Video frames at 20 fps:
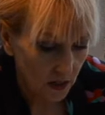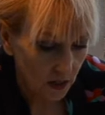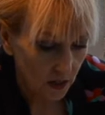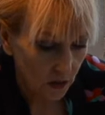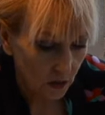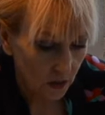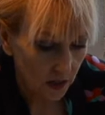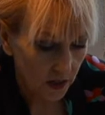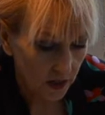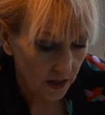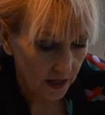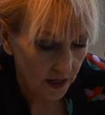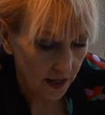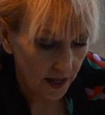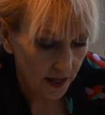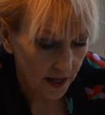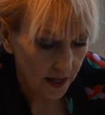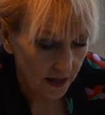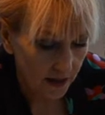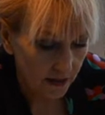you're going to
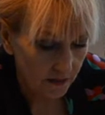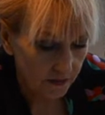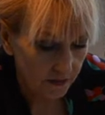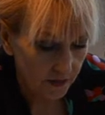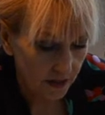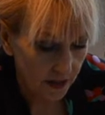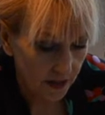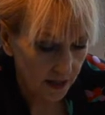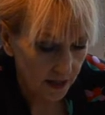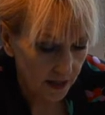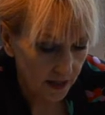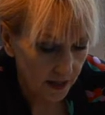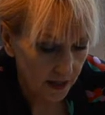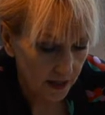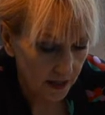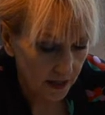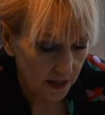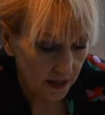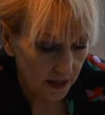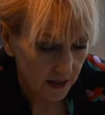carefully
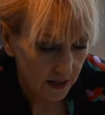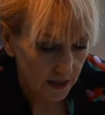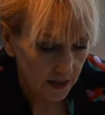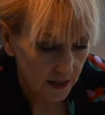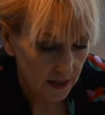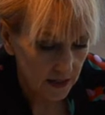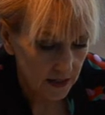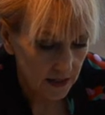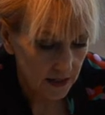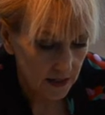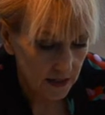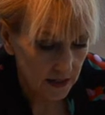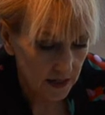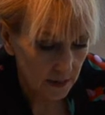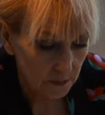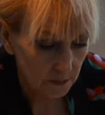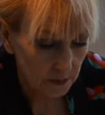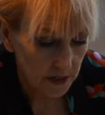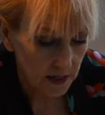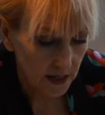
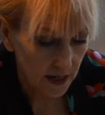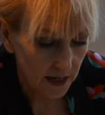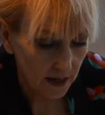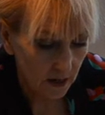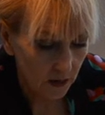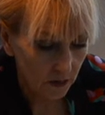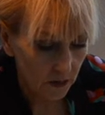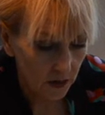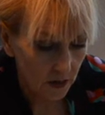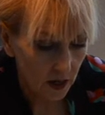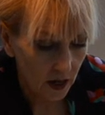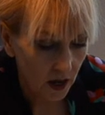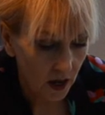snip down